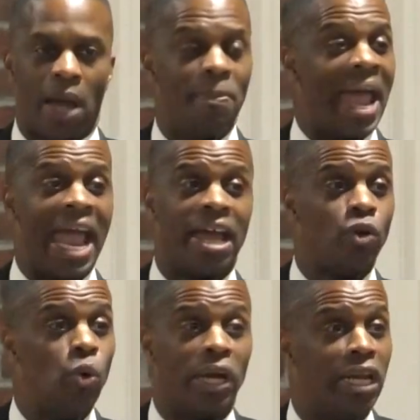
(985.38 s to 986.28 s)
a man
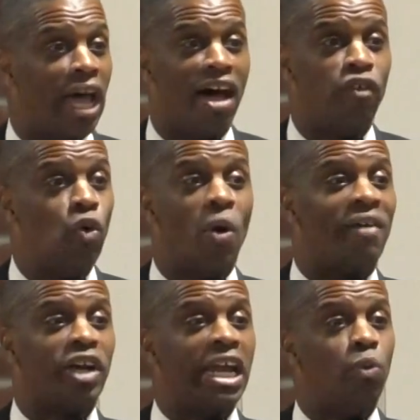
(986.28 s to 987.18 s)
who can love
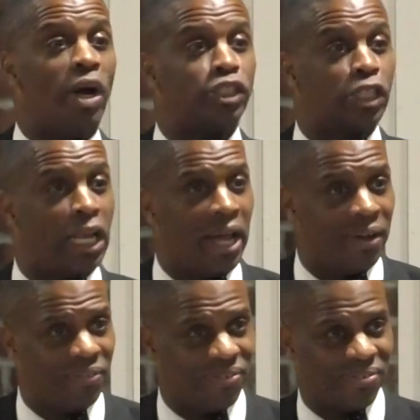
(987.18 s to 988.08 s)
whoever he wants to
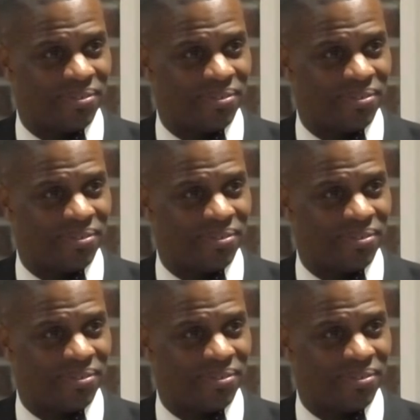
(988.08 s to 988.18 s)
love,